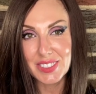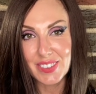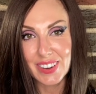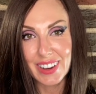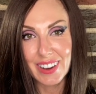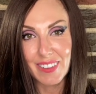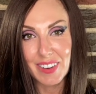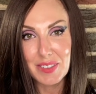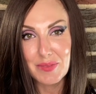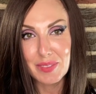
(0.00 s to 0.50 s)
about
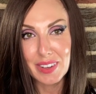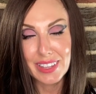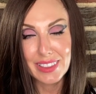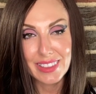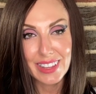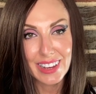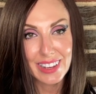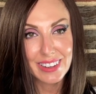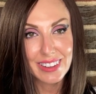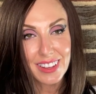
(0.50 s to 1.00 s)
how I made
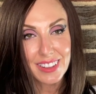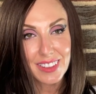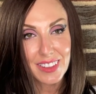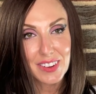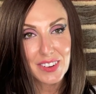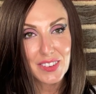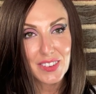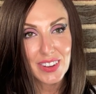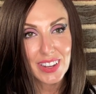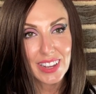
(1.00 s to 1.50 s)
that
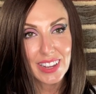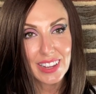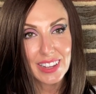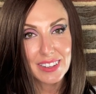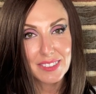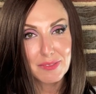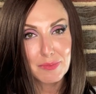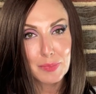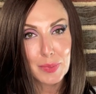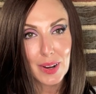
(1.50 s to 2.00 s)

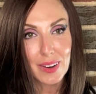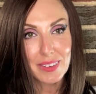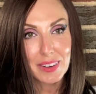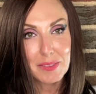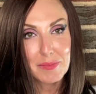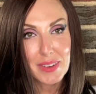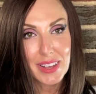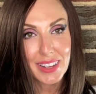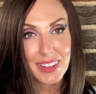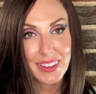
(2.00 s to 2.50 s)
glittery body
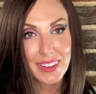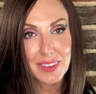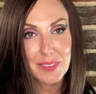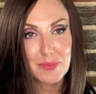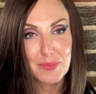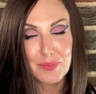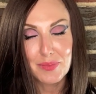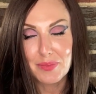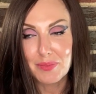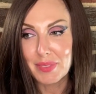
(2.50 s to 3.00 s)
makeup
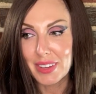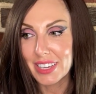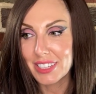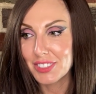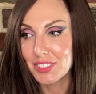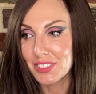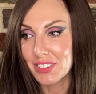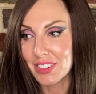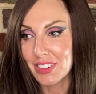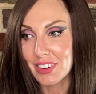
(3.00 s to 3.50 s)

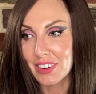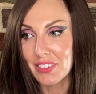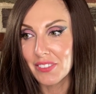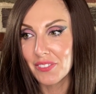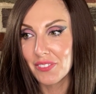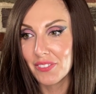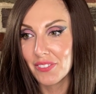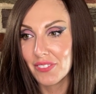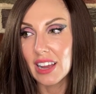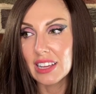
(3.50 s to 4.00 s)
mixture.
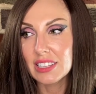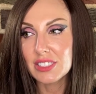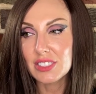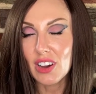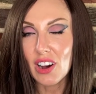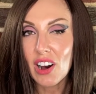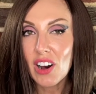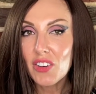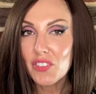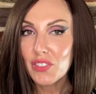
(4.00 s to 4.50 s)
It's
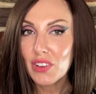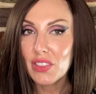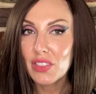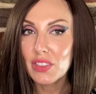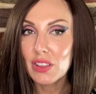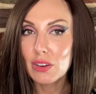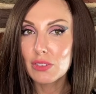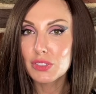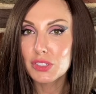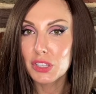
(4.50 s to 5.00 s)
often
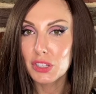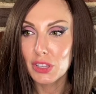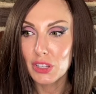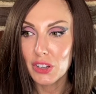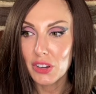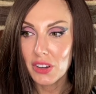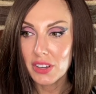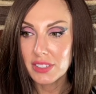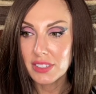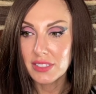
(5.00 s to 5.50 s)
those
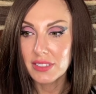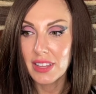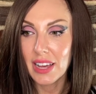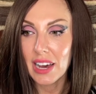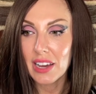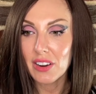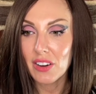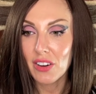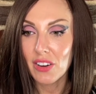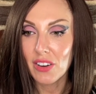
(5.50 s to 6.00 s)
looks
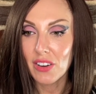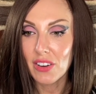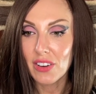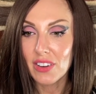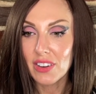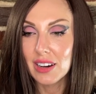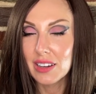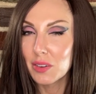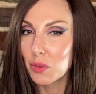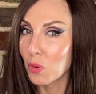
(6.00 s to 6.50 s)
that
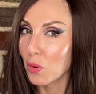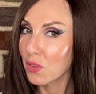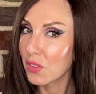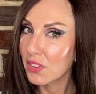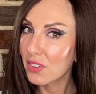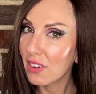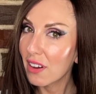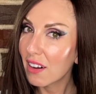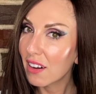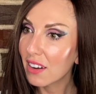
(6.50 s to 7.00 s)
are
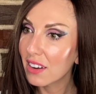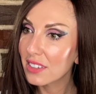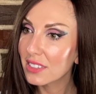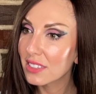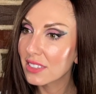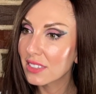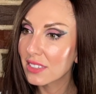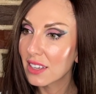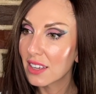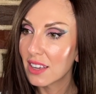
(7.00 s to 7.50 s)
unorthodox
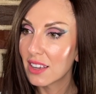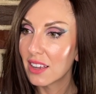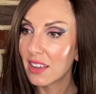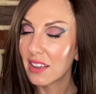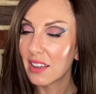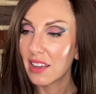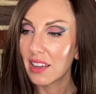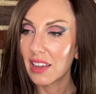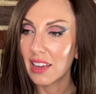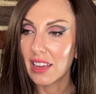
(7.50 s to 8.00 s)

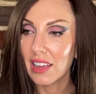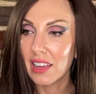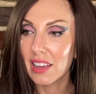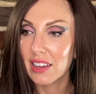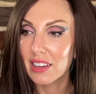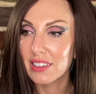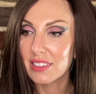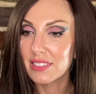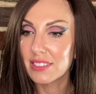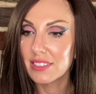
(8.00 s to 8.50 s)

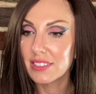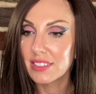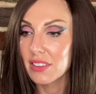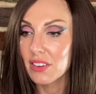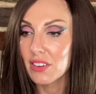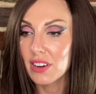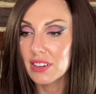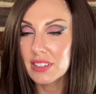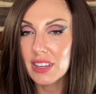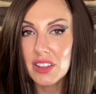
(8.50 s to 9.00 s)
and
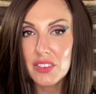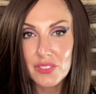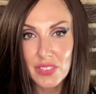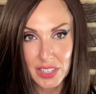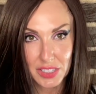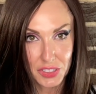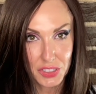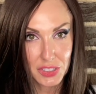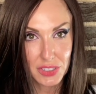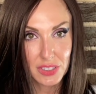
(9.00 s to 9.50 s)
they're
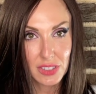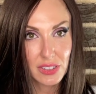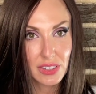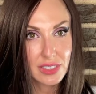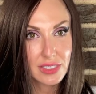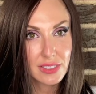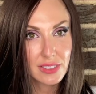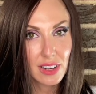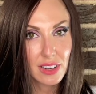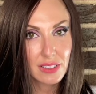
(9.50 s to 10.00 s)
unconventional.
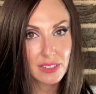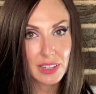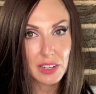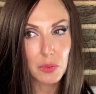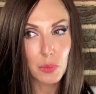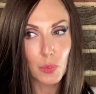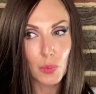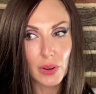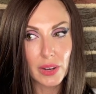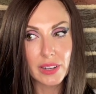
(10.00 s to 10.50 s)
It's not like
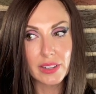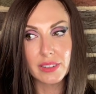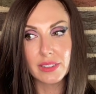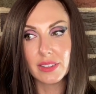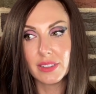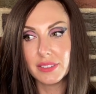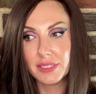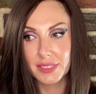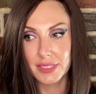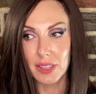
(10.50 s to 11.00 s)
what
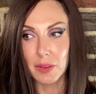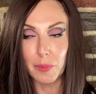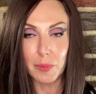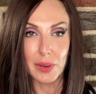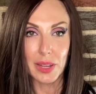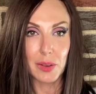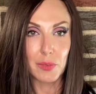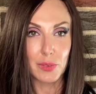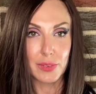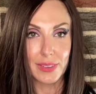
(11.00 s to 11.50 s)

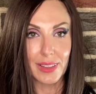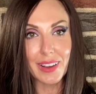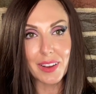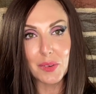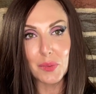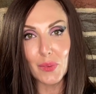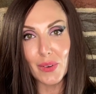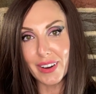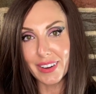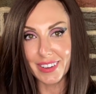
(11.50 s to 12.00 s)
somebody would like
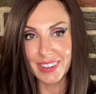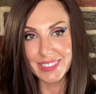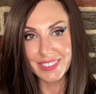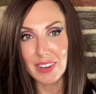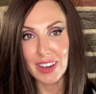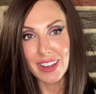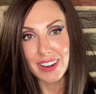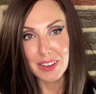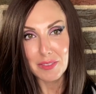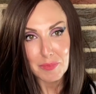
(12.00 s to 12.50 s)
walk in
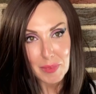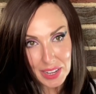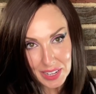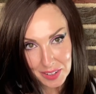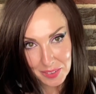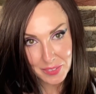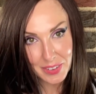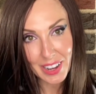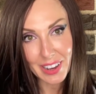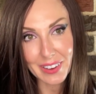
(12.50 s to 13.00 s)
at a
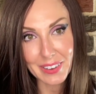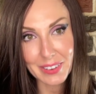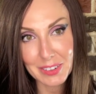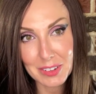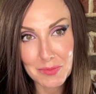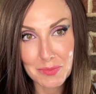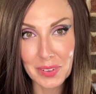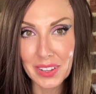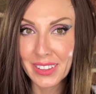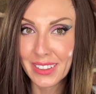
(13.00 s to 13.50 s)
makeup counter
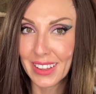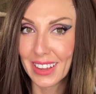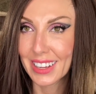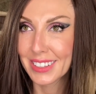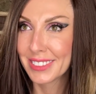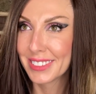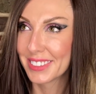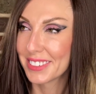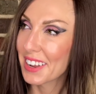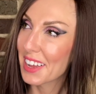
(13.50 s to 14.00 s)
and be
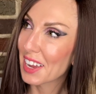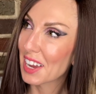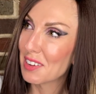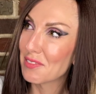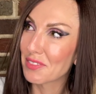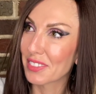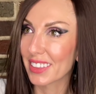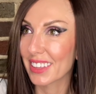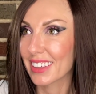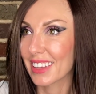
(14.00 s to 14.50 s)
like, today
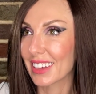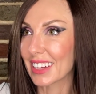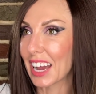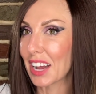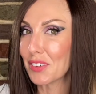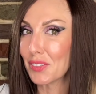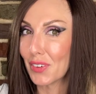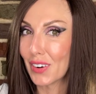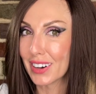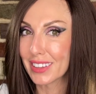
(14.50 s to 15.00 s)
I'm thinking
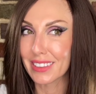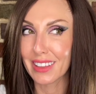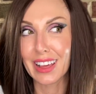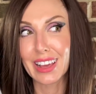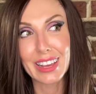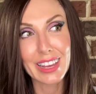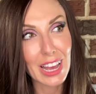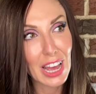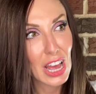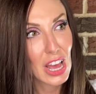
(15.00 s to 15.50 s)
I want
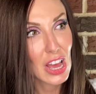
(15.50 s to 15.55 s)
like